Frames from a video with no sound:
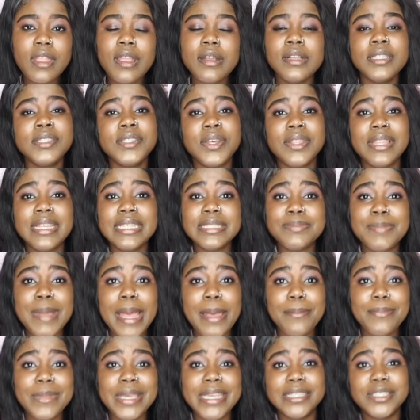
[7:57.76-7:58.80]
So this
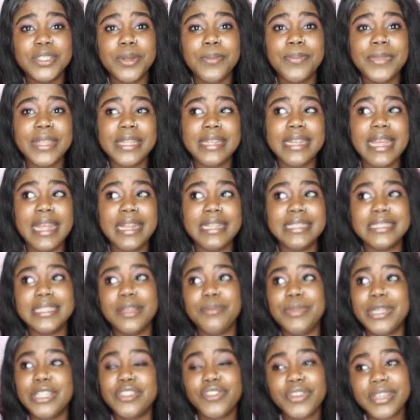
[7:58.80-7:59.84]
might be something that is a
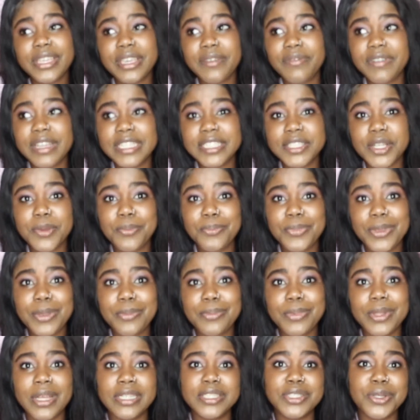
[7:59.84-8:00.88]
bit tricky for some
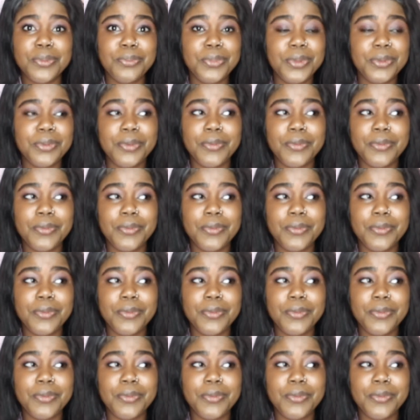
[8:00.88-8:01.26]
people, or some people